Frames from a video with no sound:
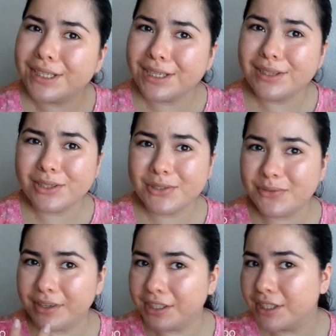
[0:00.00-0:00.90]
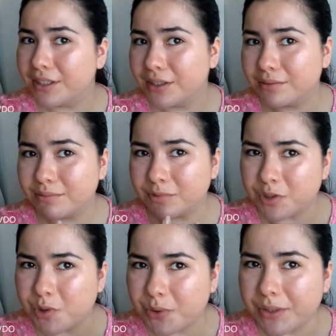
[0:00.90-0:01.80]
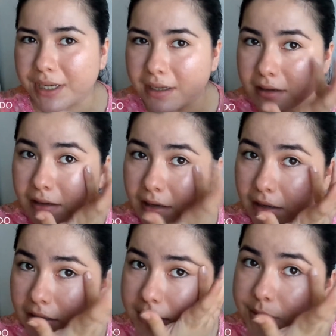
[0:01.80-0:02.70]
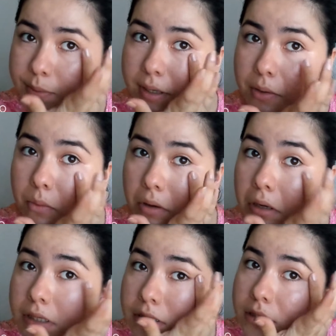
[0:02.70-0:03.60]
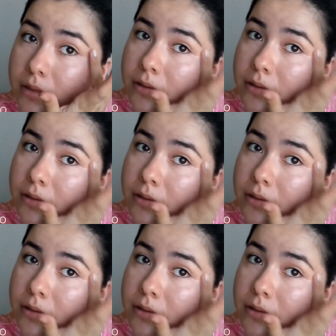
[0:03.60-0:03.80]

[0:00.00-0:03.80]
It looks very dewy, and that's what I want.